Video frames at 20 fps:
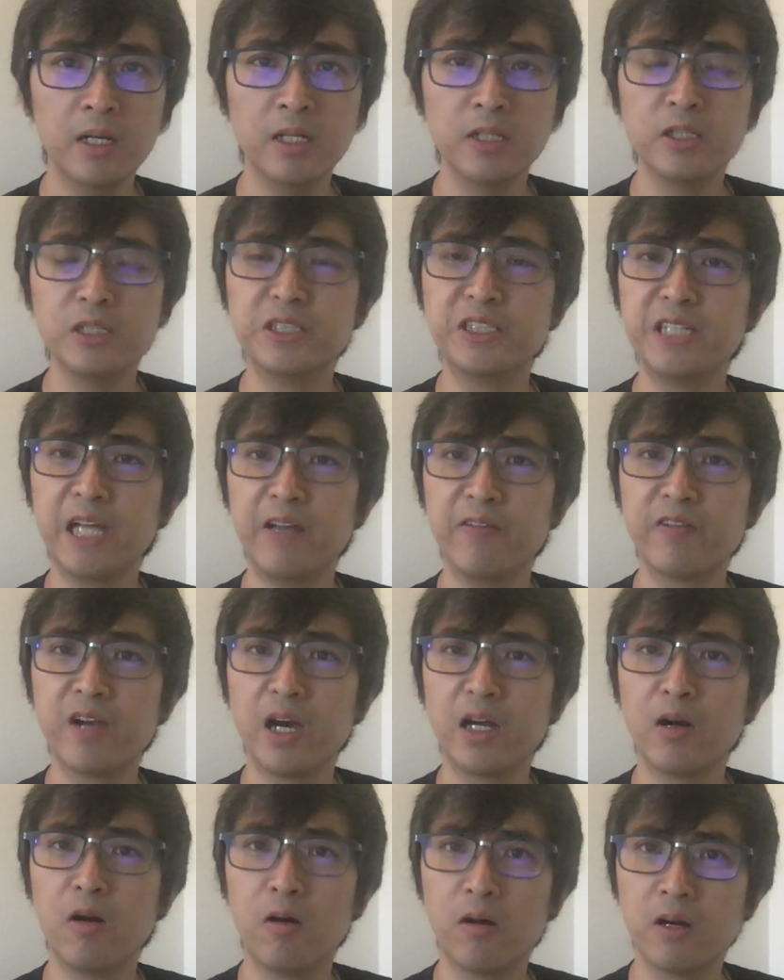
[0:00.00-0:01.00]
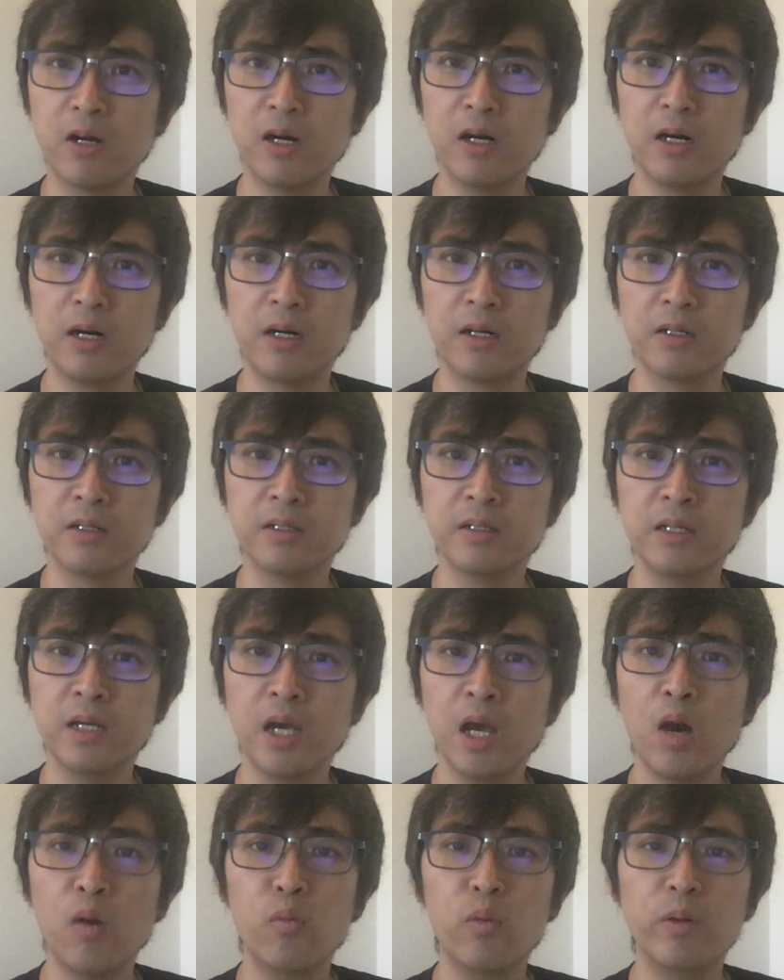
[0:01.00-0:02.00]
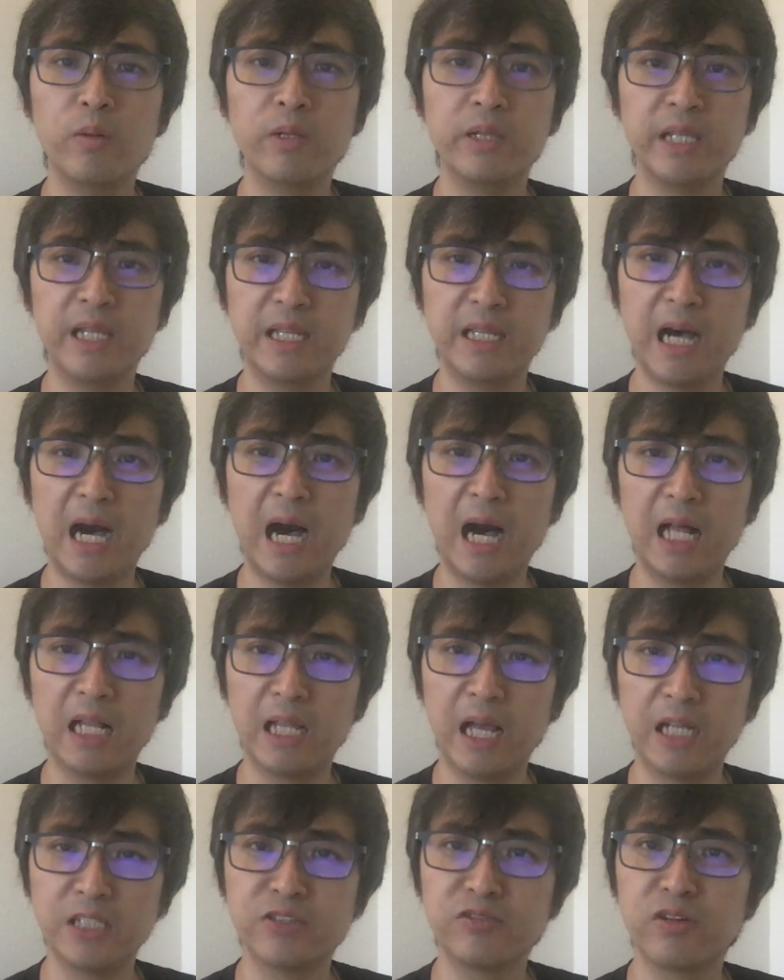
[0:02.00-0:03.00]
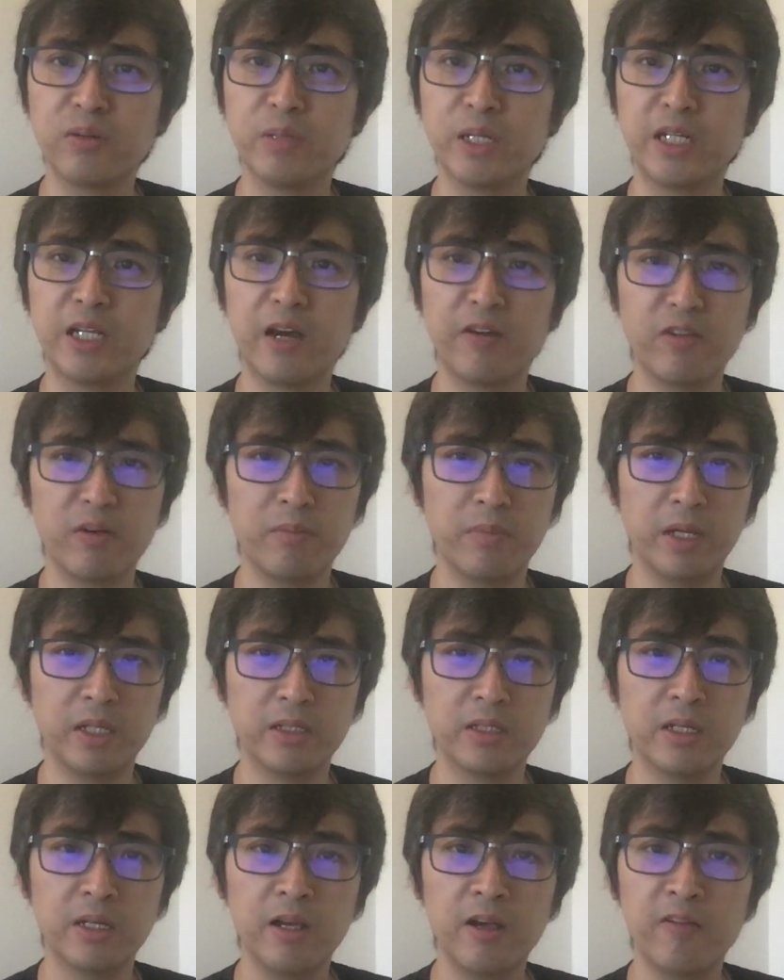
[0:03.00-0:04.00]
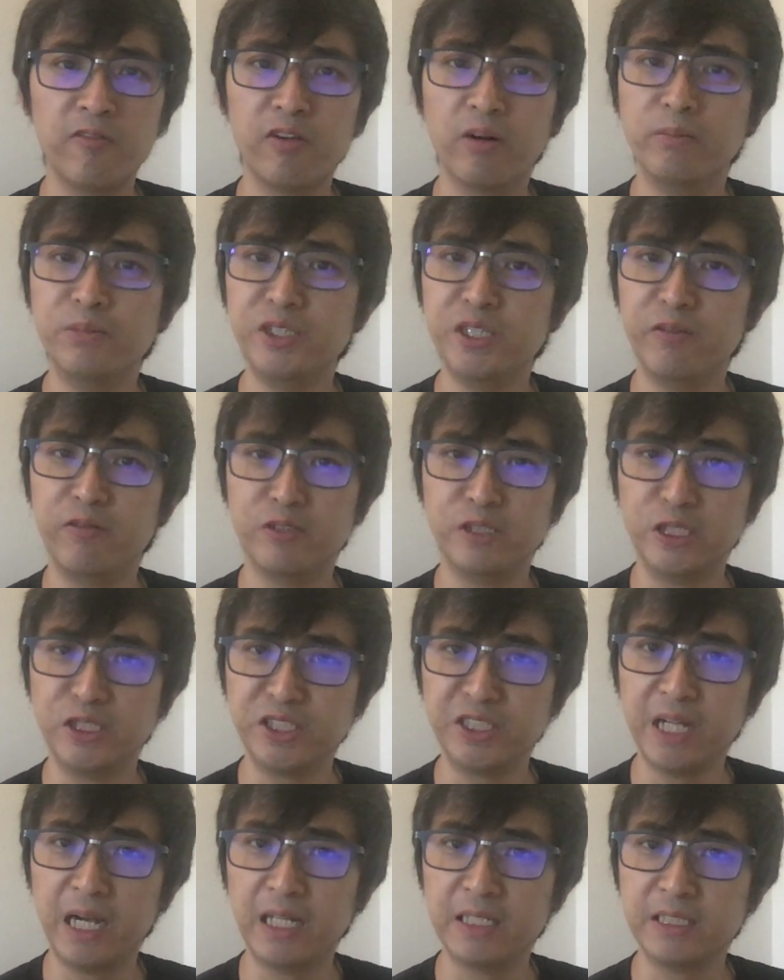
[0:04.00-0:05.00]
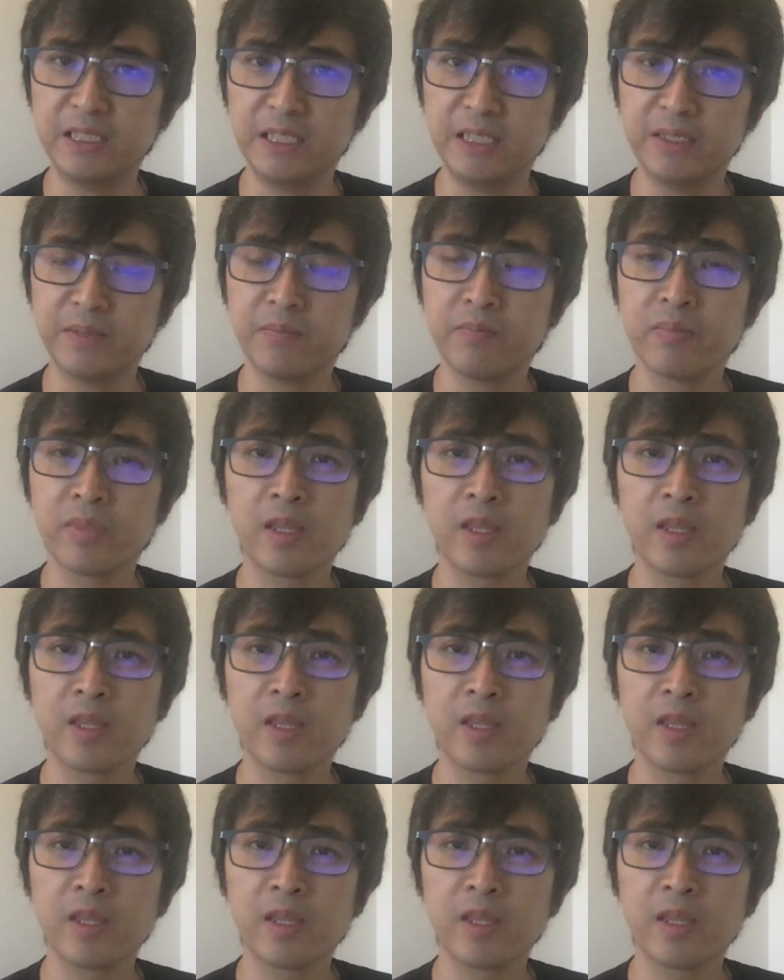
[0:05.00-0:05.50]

To safeguard Hong Kong, we will need allies from the government, from civil society,